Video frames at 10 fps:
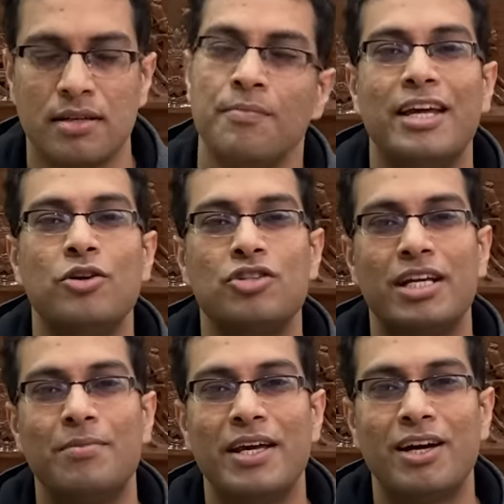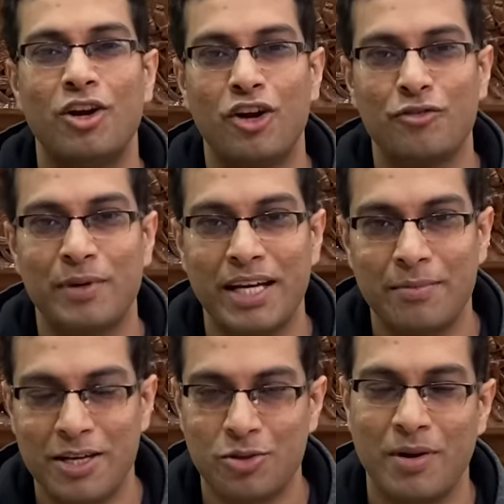Can you still make a lot of money
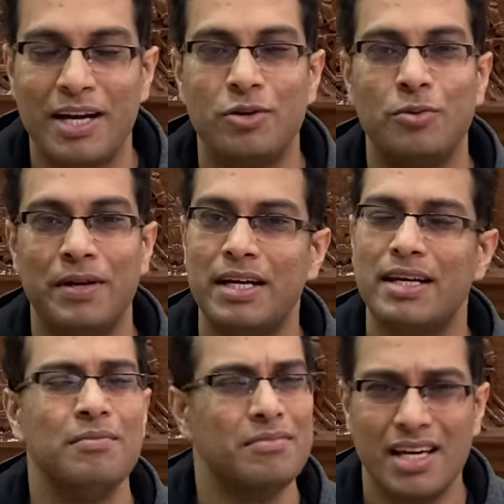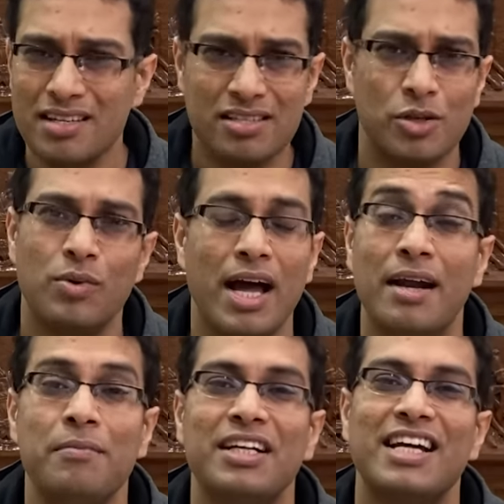by Zomato, Paytm? Yes, you
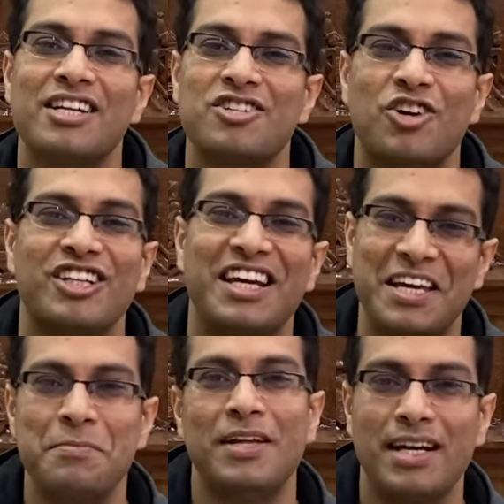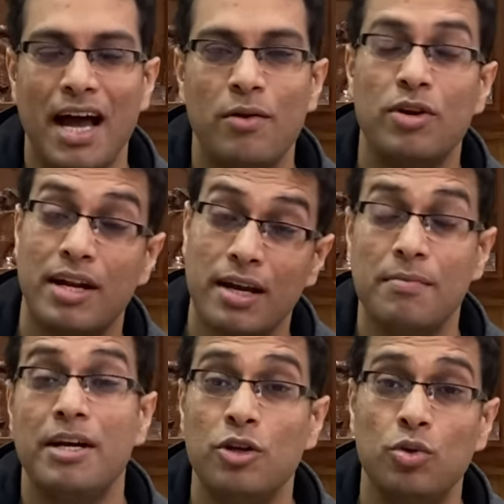can, but that's not the game that I would
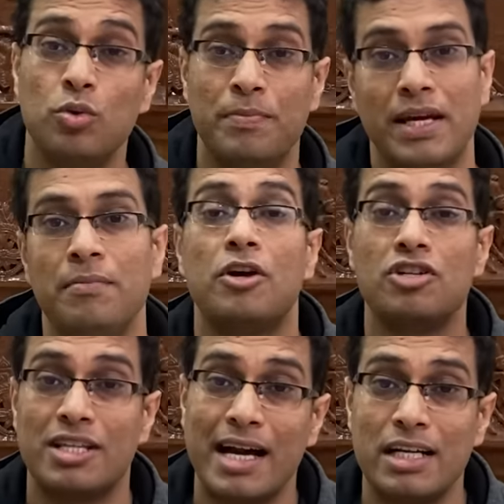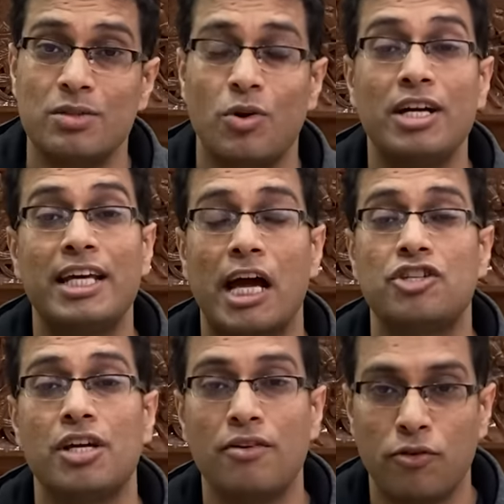recommend you to play because that is what
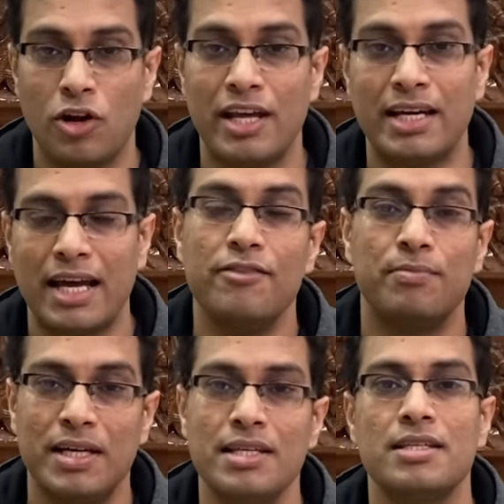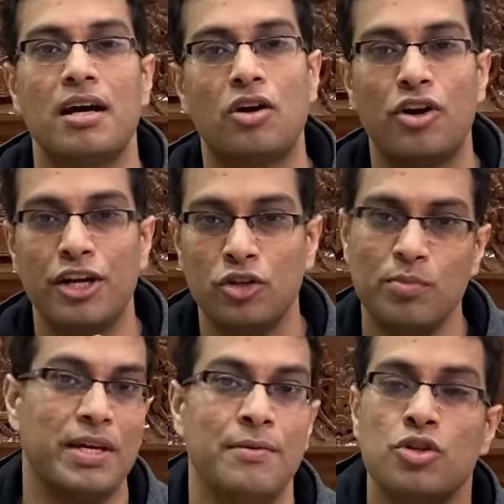catching a falling knife means according to
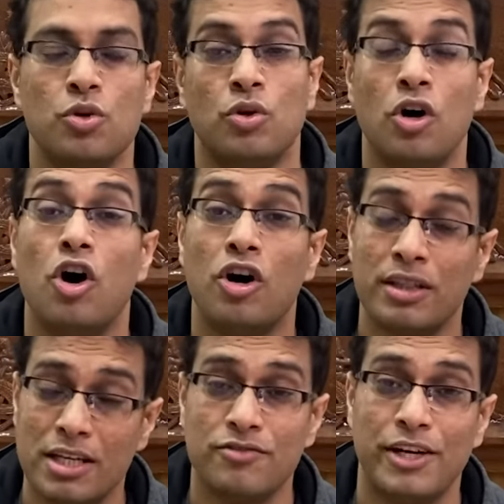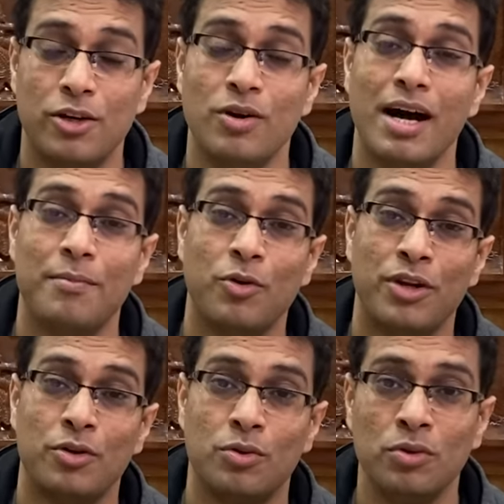me. So on this video, I'm going
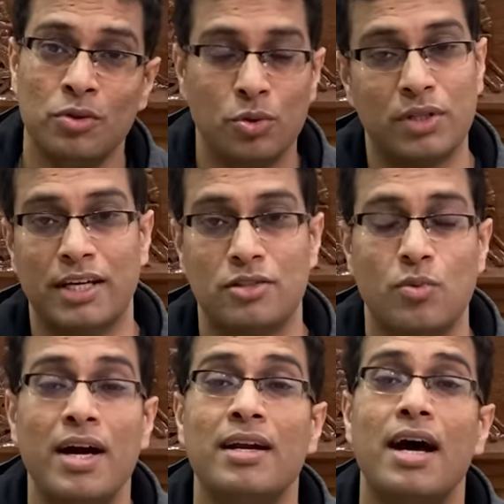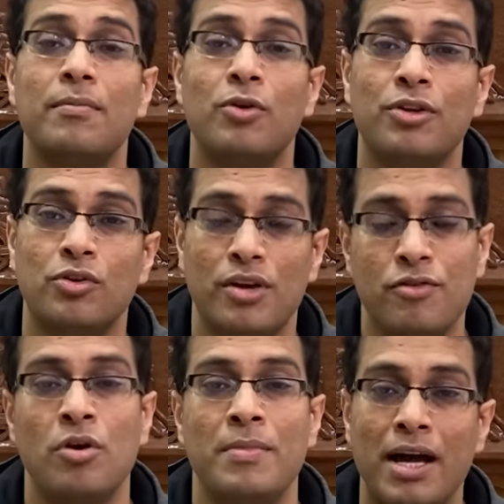to do two things. One, I'm going to give
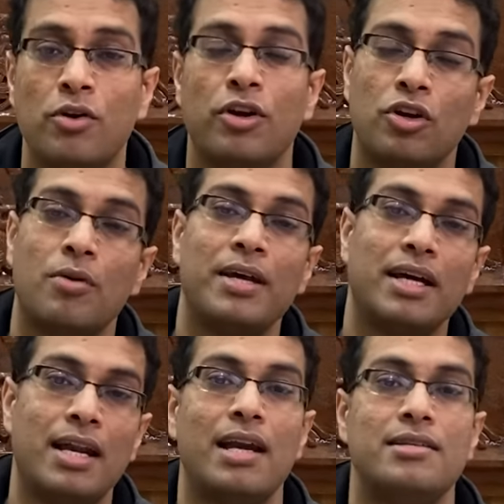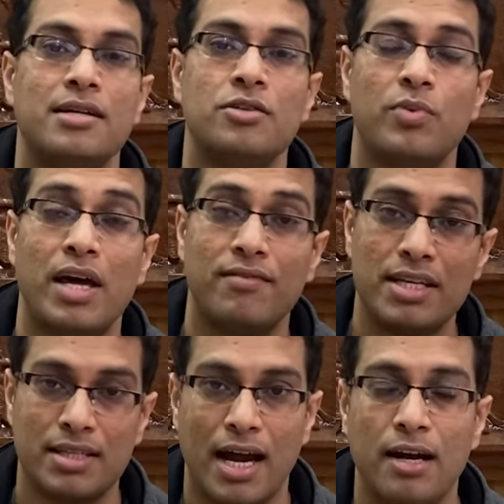you a macroeconomic analysis where we
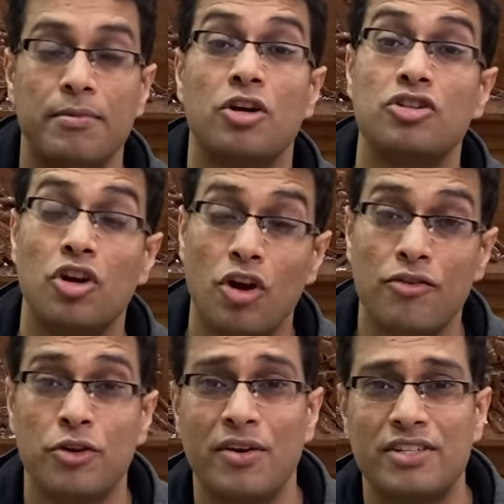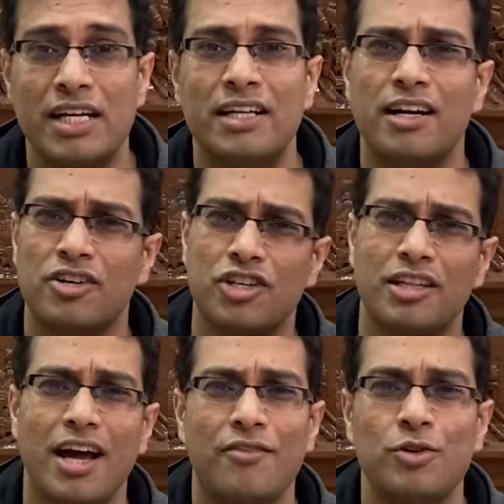stand because a lot of you have said that, Akshat,
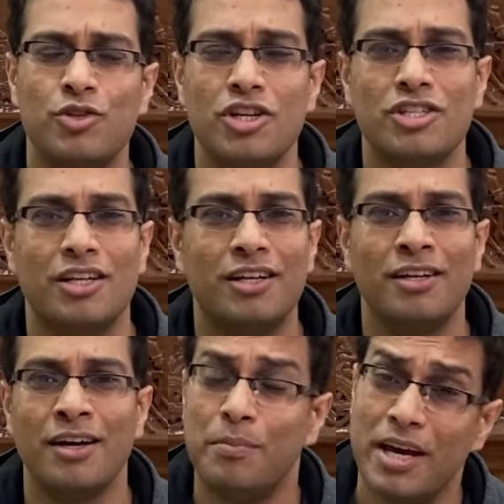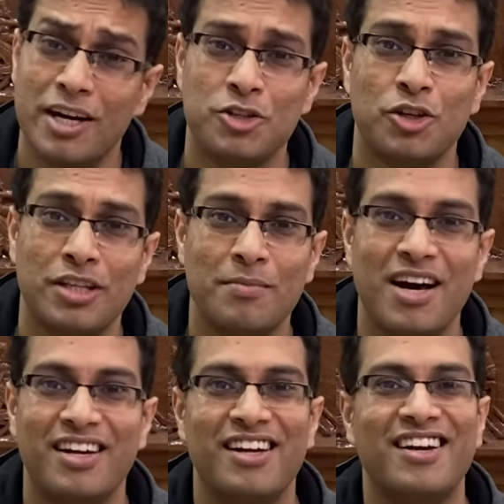have you just turned bearish on the
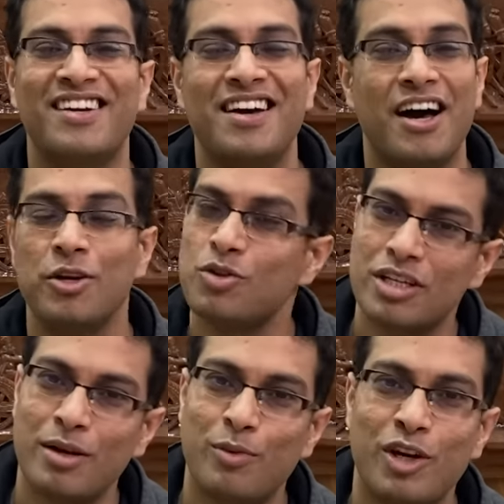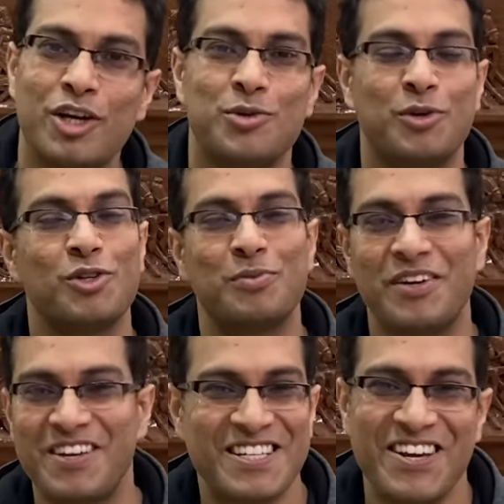market? Are you still bullish? Because
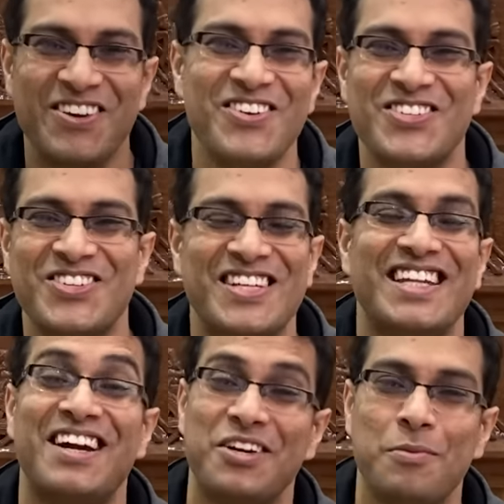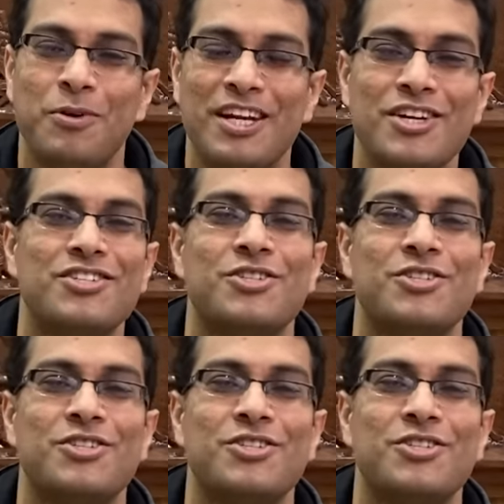previously you used to say that you're bullish.